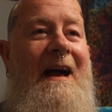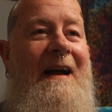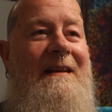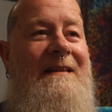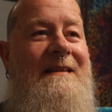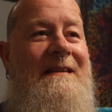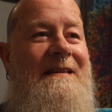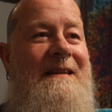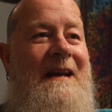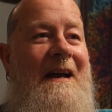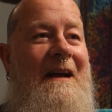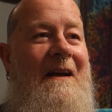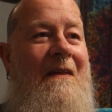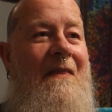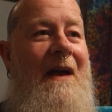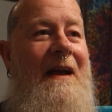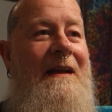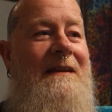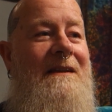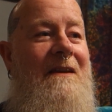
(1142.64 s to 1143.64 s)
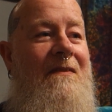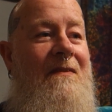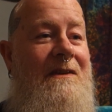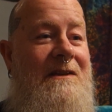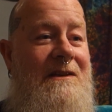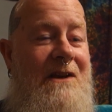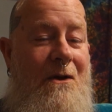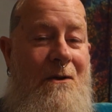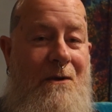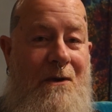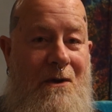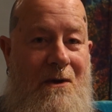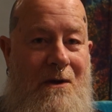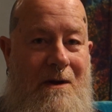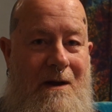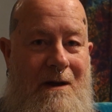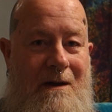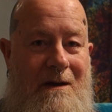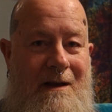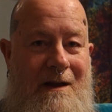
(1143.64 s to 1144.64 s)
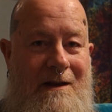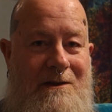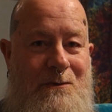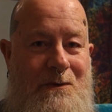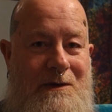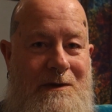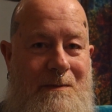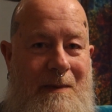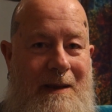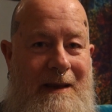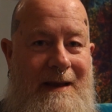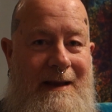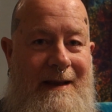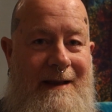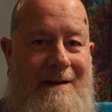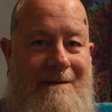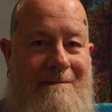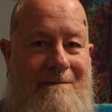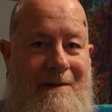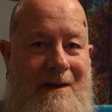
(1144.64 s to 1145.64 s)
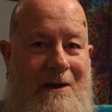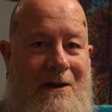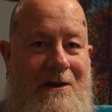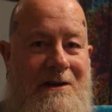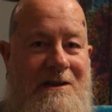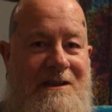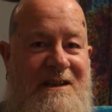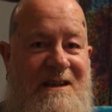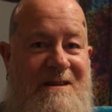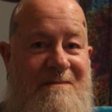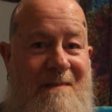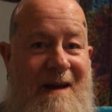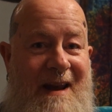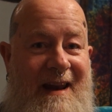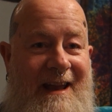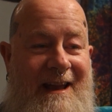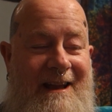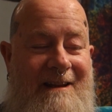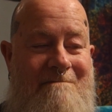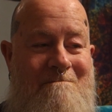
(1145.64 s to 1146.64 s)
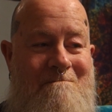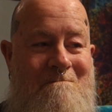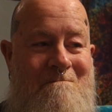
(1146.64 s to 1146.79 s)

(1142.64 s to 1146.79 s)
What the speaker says: And that is in the slow cooker as we speak. I can smell it.